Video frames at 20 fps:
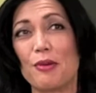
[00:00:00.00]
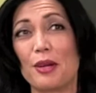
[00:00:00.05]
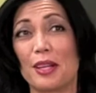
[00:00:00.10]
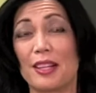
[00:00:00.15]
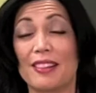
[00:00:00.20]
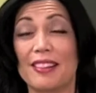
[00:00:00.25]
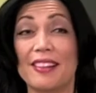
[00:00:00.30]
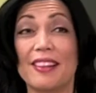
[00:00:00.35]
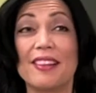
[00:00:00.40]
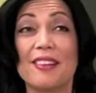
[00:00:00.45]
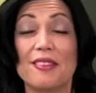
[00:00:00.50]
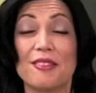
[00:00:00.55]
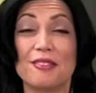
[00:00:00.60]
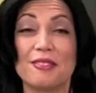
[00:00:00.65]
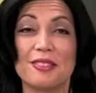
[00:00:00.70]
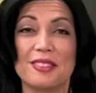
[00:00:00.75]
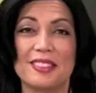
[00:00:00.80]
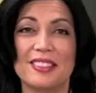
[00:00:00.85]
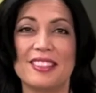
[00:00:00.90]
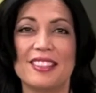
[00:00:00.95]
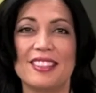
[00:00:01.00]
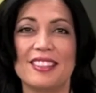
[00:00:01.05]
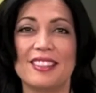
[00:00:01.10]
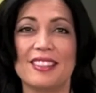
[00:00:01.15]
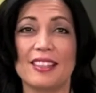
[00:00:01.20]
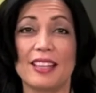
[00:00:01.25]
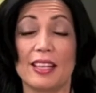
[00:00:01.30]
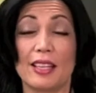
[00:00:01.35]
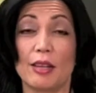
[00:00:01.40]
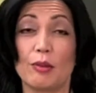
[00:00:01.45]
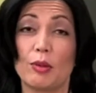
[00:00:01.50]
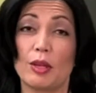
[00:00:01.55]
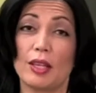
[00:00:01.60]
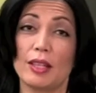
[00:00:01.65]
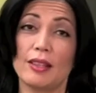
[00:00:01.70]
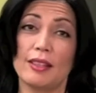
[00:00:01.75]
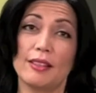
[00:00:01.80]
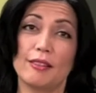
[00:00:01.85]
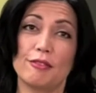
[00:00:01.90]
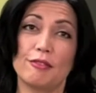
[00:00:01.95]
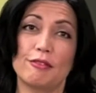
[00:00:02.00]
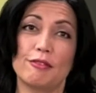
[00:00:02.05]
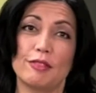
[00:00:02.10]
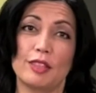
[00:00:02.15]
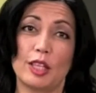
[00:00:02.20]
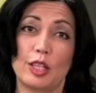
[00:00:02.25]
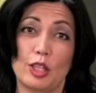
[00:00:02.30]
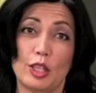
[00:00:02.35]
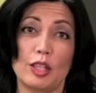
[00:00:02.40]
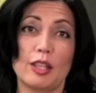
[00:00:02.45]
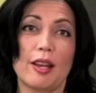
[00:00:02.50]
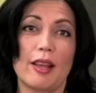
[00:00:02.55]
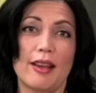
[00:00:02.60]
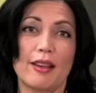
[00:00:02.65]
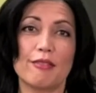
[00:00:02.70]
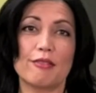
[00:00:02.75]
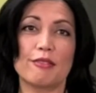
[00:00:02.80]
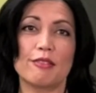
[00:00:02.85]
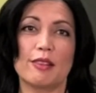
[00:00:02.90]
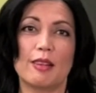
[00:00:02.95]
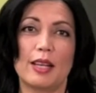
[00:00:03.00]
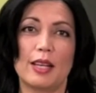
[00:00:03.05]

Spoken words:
I want to live, and I want to live a good life.